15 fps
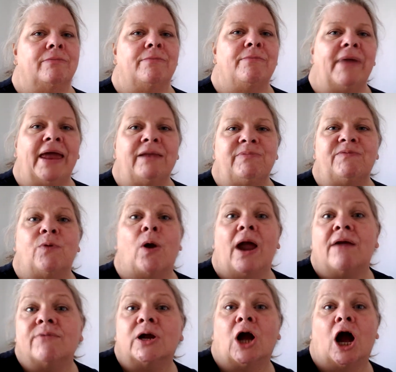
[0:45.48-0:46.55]
made before I
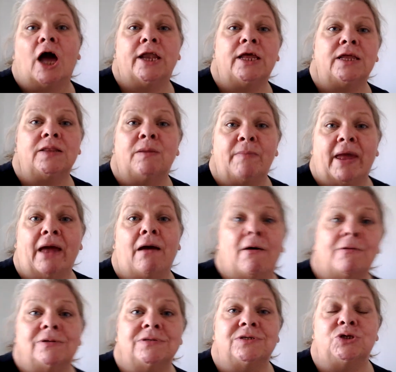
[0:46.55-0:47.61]
ever got it in the
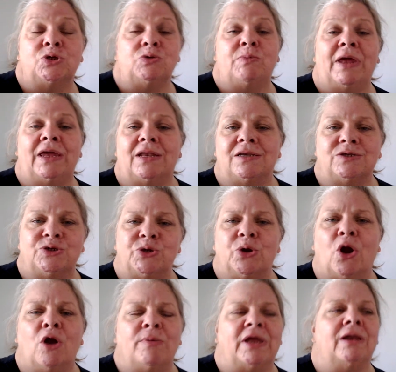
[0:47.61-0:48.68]
mail to make it into your
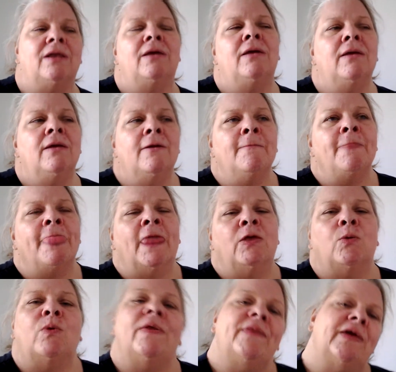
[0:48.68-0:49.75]
garment.
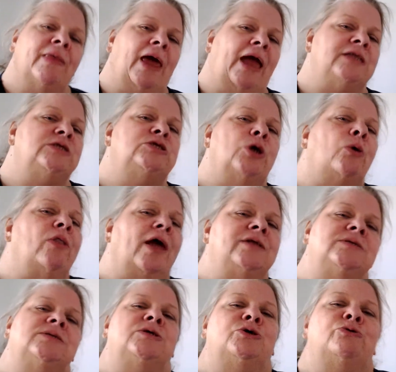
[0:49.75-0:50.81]
The one thing that I don't
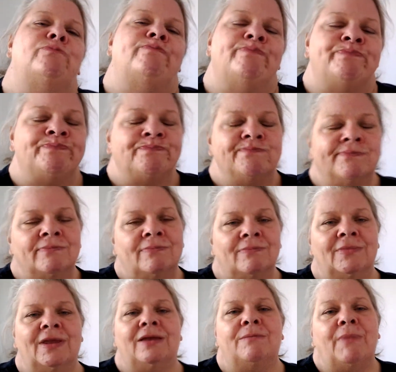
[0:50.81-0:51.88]
like to do
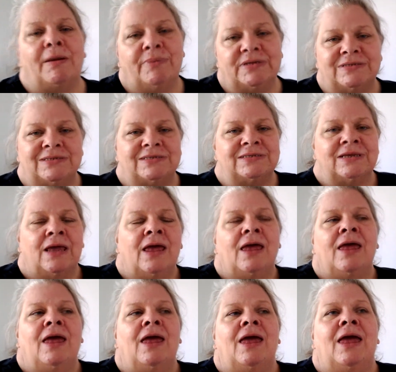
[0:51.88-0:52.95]
in my business
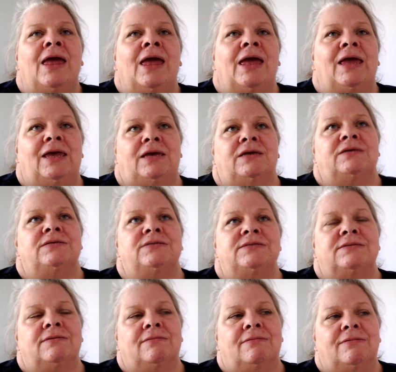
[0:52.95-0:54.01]

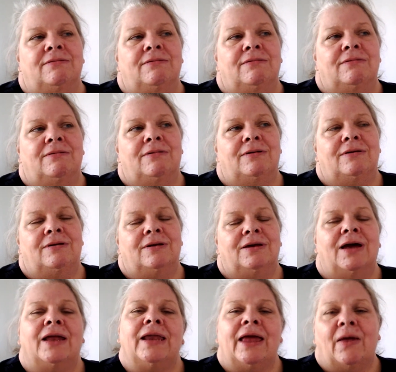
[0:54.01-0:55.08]
is
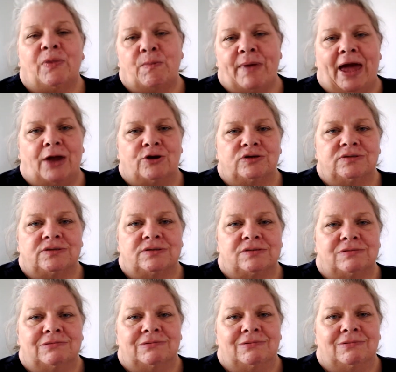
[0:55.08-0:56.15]
cutting out the
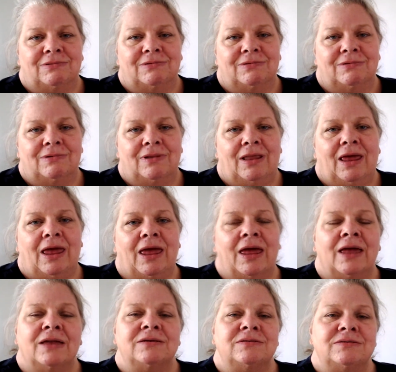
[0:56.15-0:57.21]
patterns
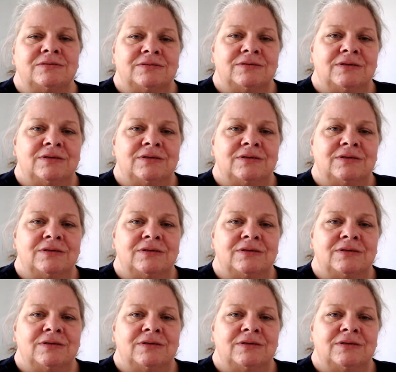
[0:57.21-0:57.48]
and